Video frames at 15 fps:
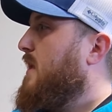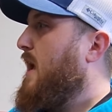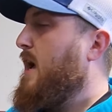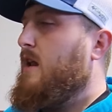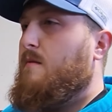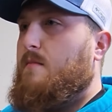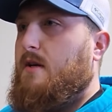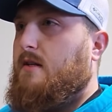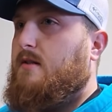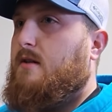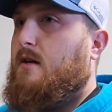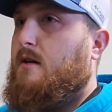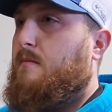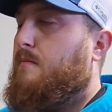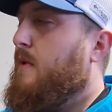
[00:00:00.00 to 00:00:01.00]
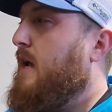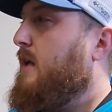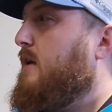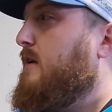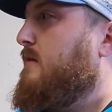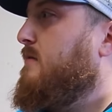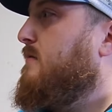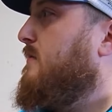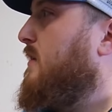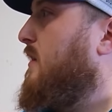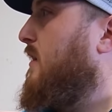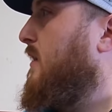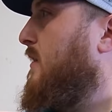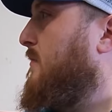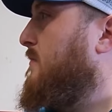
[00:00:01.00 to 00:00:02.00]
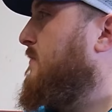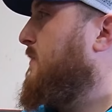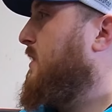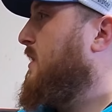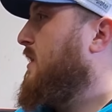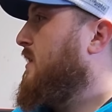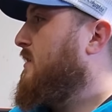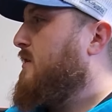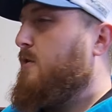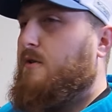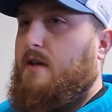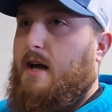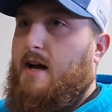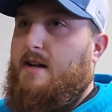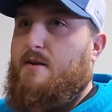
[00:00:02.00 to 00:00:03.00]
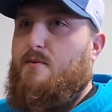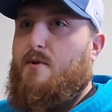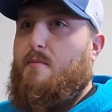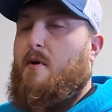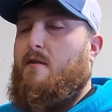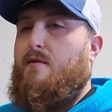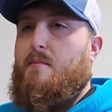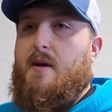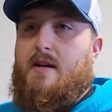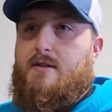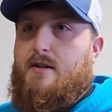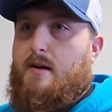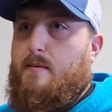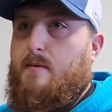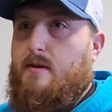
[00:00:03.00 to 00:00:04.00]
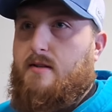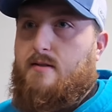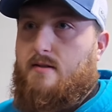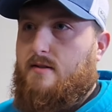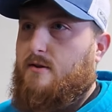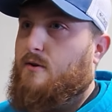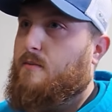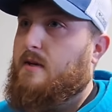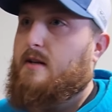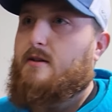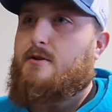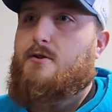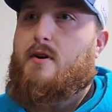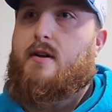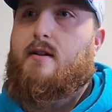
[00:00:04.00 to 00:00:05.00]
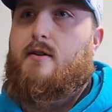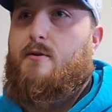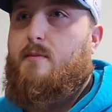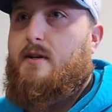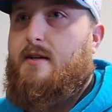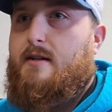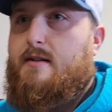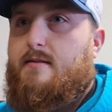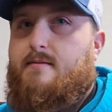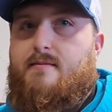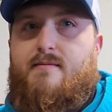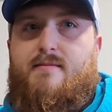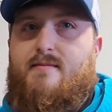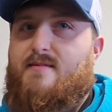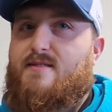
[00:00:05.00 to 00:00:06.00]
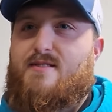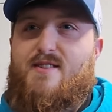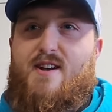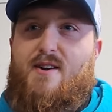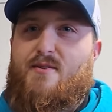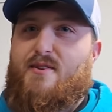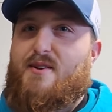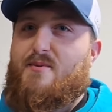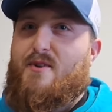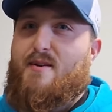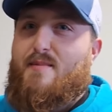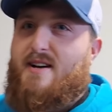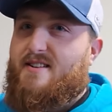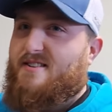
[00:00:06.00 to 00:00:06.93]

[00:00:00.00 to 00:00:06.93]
Had it mixed up, painted. Told the guy I didn't want a perfect paint job because it's going to be in the street a little bit. Not really worried about